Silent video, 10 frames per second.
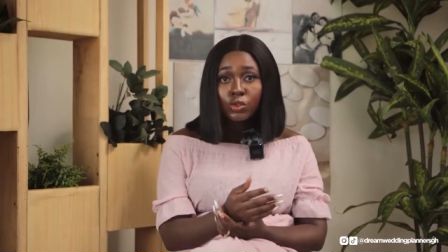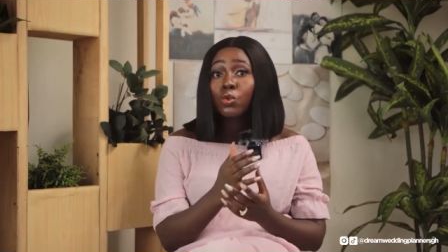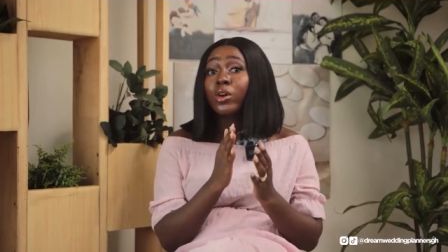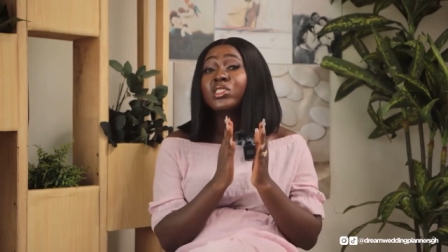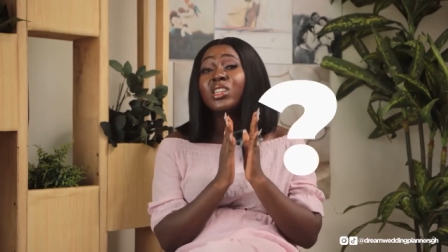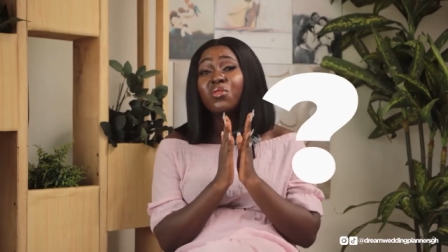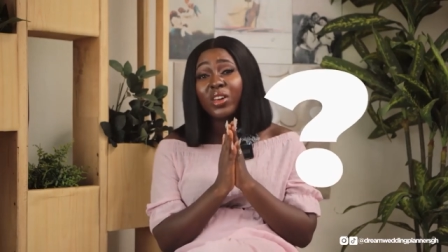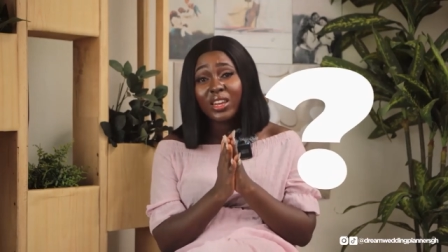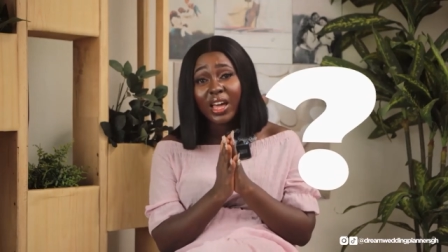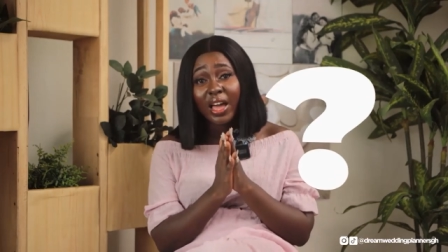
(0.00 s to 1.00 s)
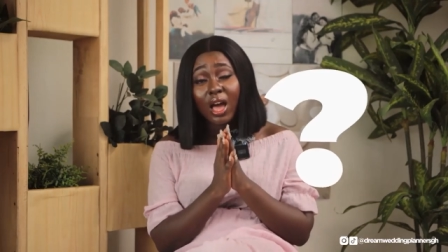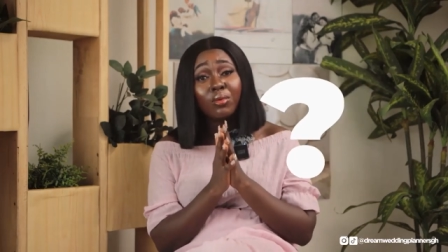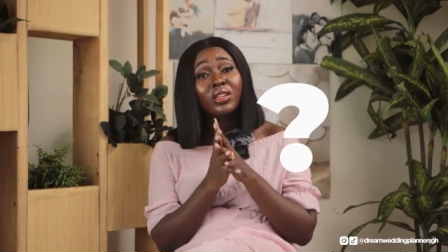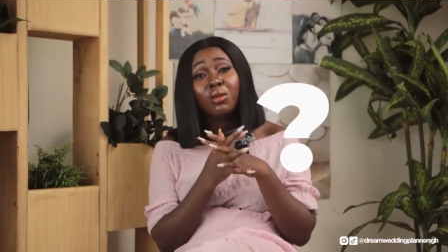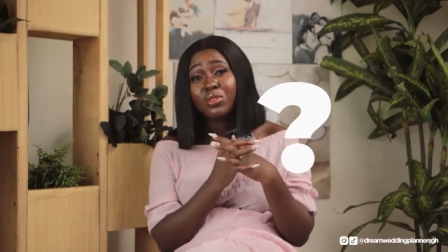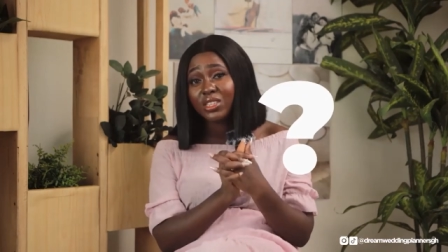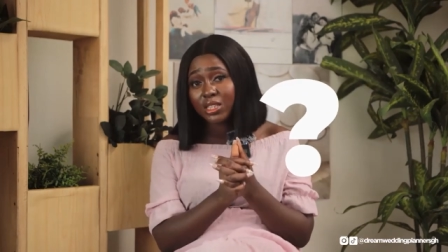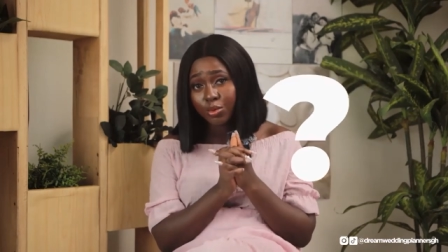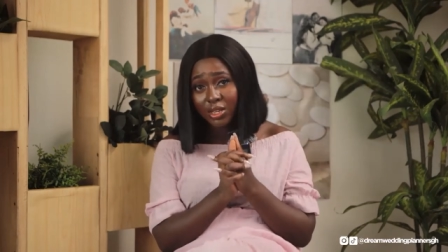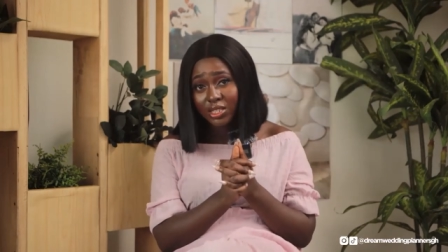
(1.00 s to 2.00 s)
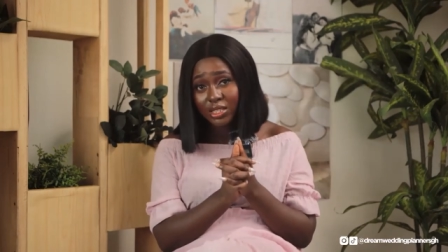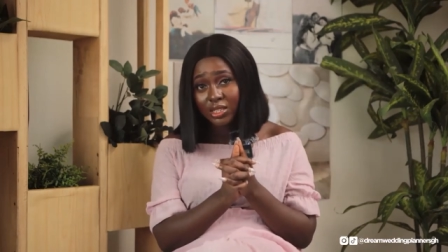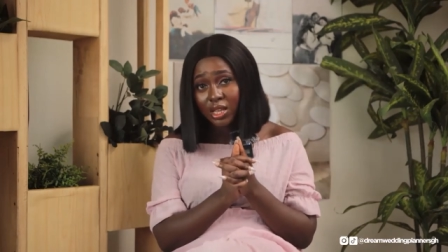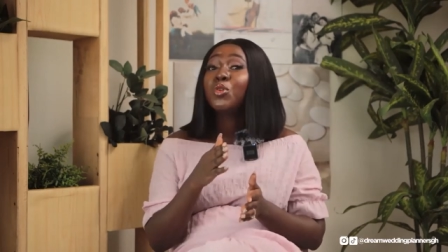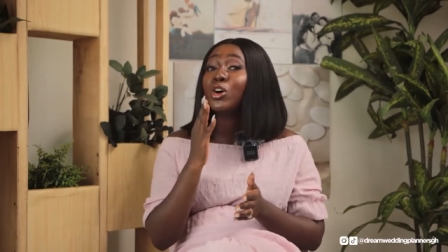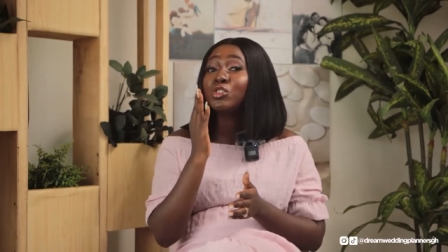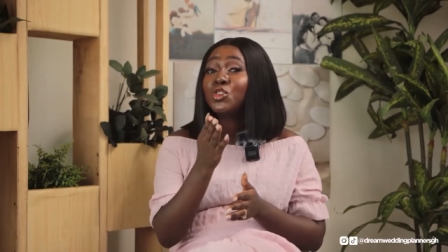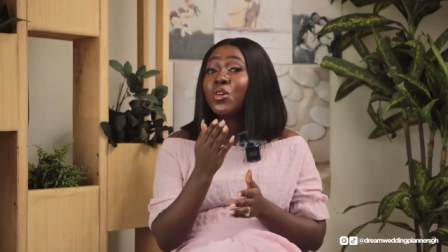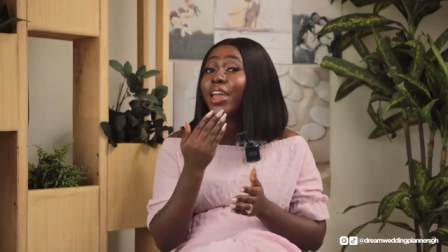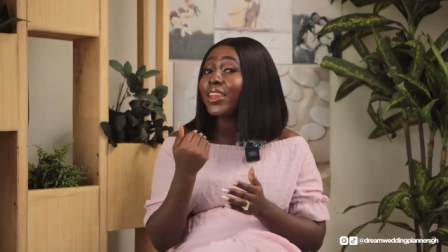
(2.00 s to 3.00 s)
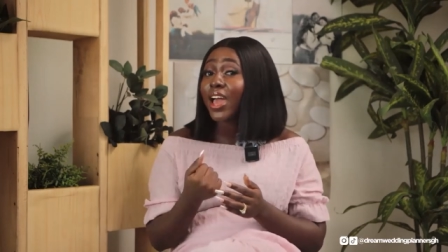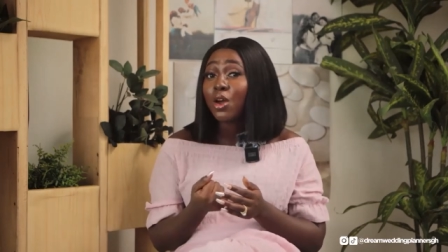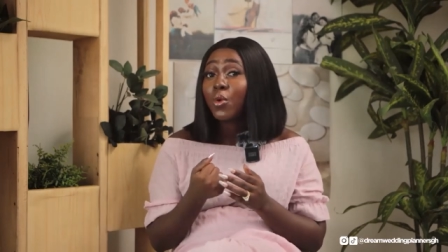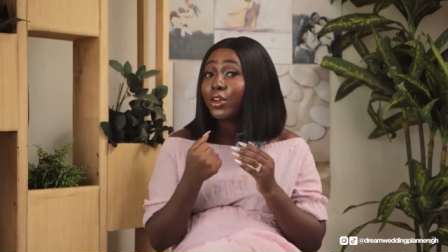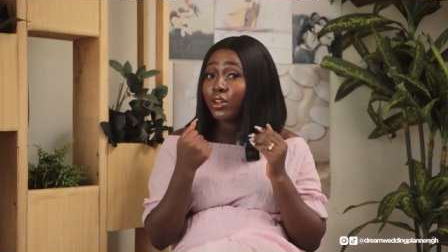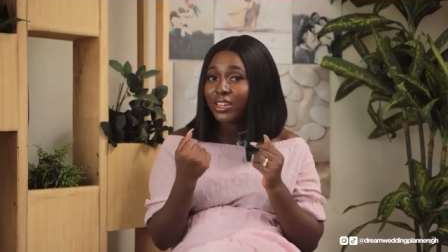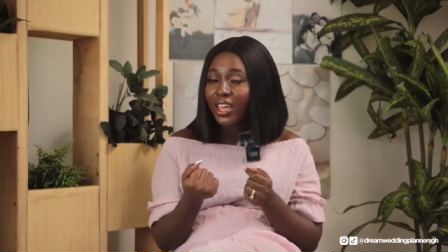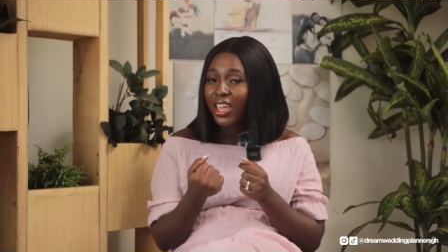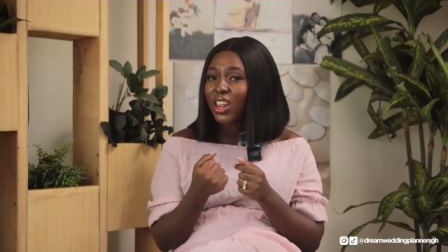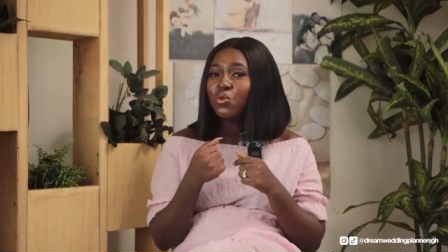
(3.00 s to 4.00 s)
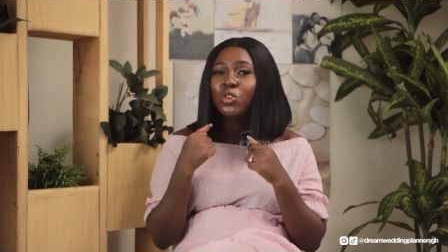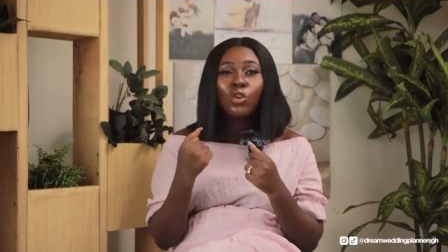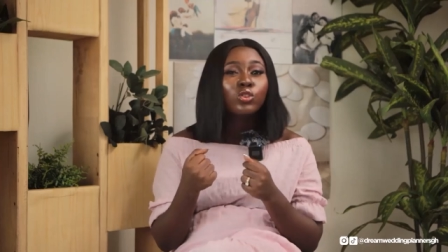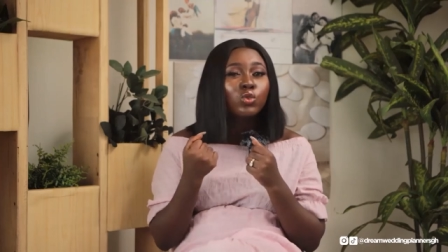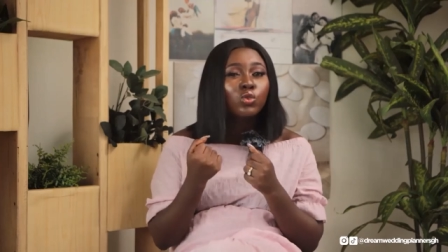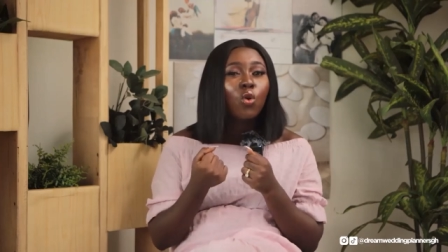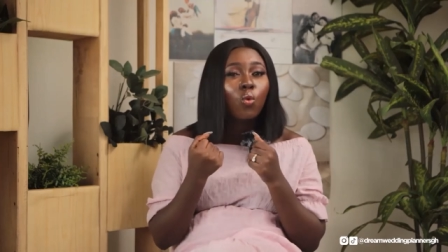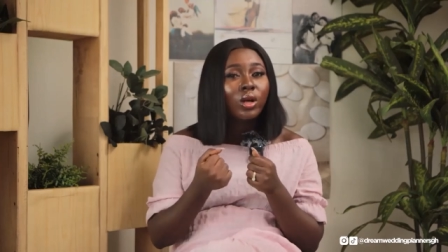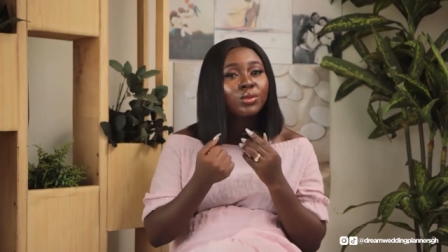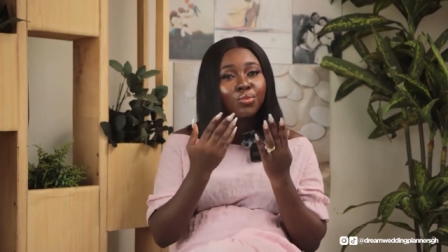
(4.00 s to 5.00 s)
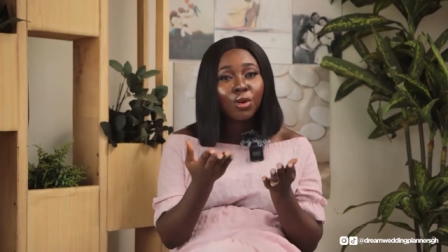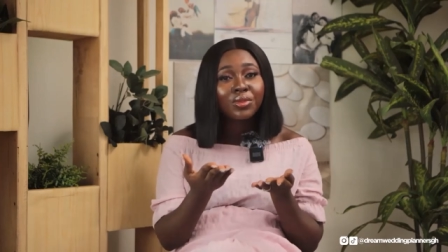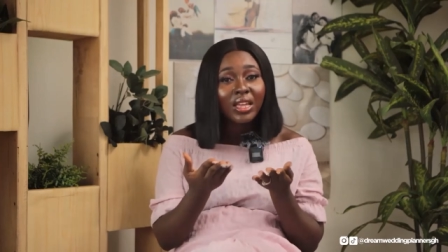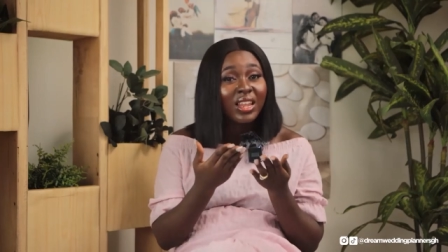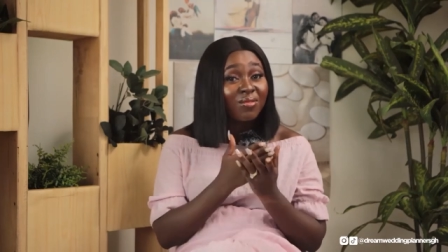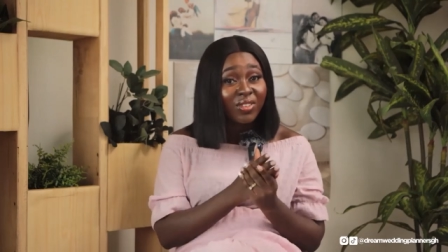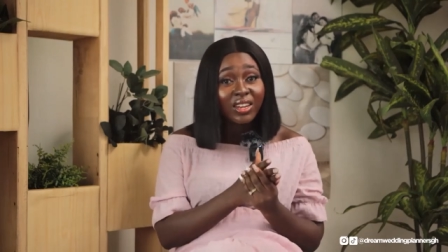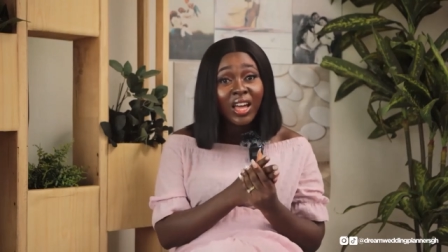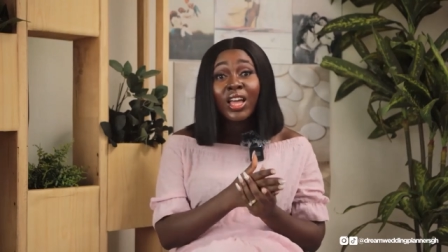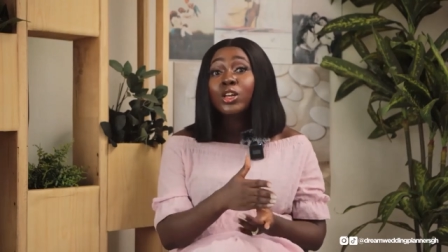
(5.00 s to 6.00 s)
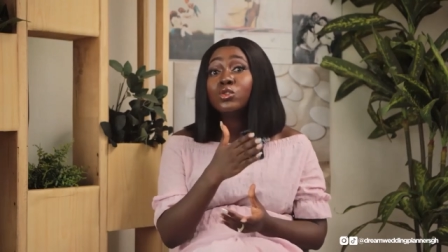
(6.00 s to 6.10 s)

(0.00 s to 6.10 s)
to question a vendor about their business policies because you and I were not there and we don't know what prompted that vendor